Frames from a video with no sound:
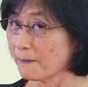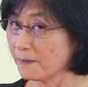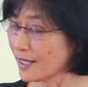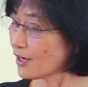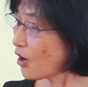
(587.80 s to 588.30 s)

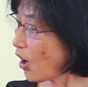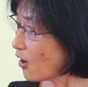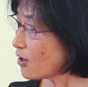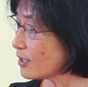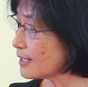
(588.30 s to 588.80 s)
Being a
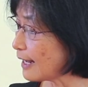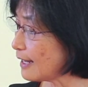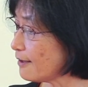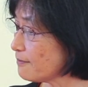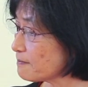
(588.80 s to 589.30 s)
Hong Kong
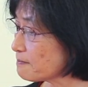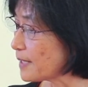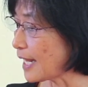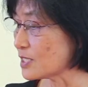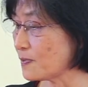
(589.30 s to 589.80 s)
native
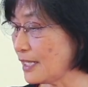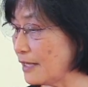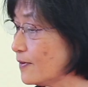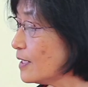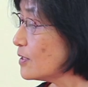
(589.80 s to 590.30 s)
that has been
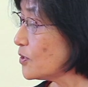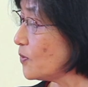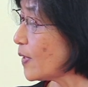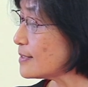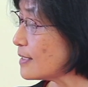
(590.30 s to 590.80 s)
living in the
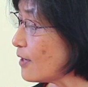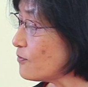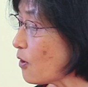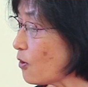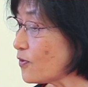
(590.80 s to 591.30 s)
USA
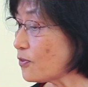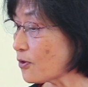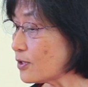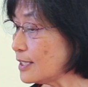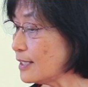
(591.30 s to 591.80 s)
for over
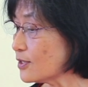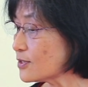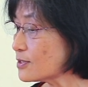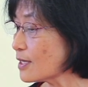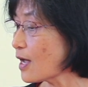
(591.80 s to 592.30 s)
30
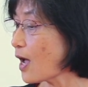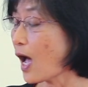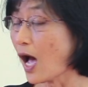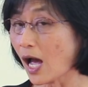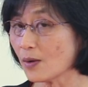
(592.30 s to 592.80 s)
years,
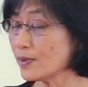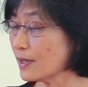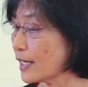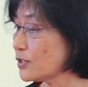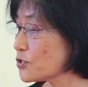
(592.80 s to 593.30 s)
I would
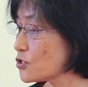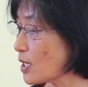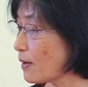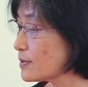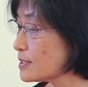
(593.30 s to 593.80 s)
like to
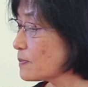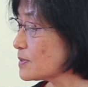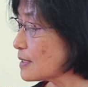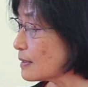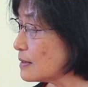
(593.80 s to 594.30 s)
share some
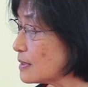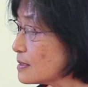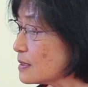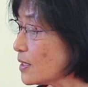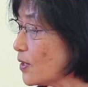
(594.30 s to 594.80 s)

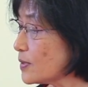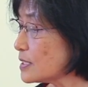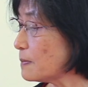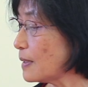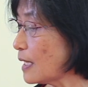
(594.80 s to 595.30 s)
statistical
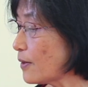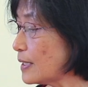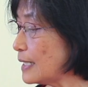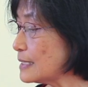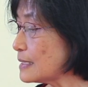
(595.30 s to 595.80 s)

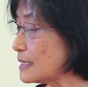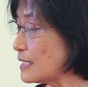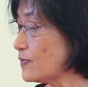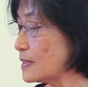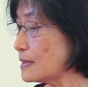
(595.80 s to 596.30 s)
similarities and
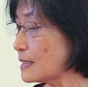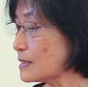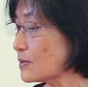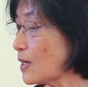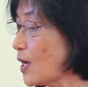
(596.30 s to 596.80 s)

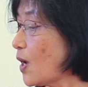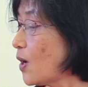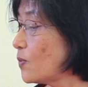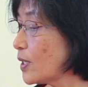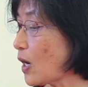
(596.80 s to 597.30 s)
differences
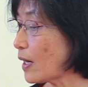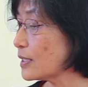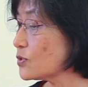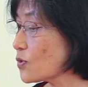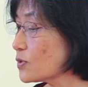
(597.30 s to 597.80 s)

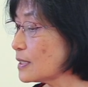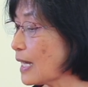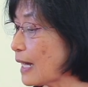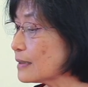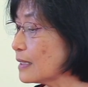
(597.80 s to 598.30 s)
regarding certain
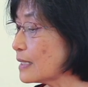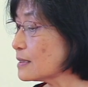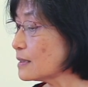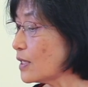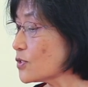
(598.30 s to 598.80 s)

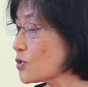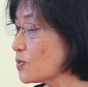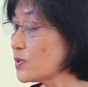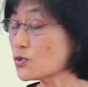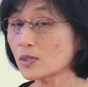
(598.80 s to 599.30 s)
adolescent
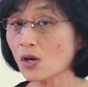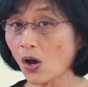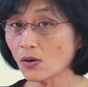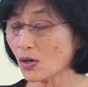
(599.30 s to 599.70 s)
issues between Hong